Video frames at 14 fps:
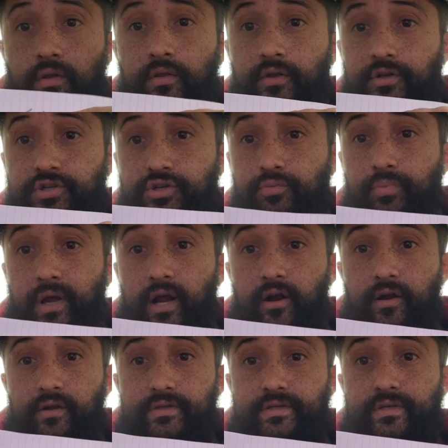The 2
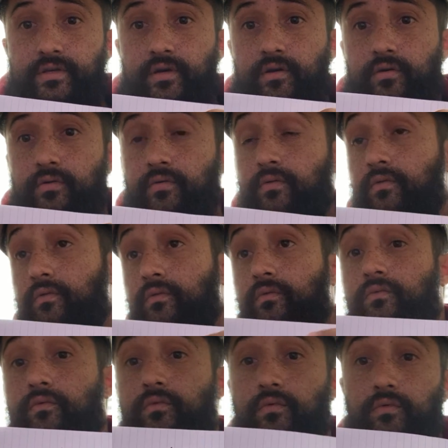parents,
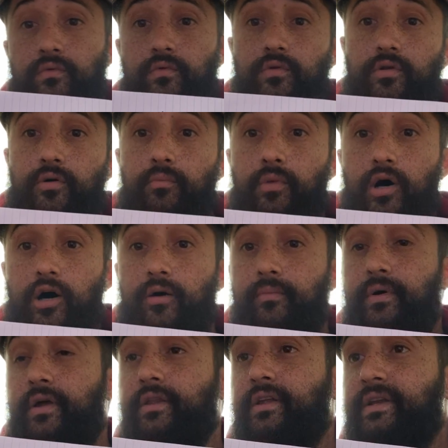the mom
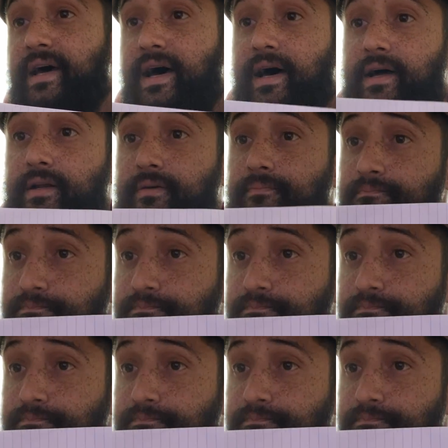and the dad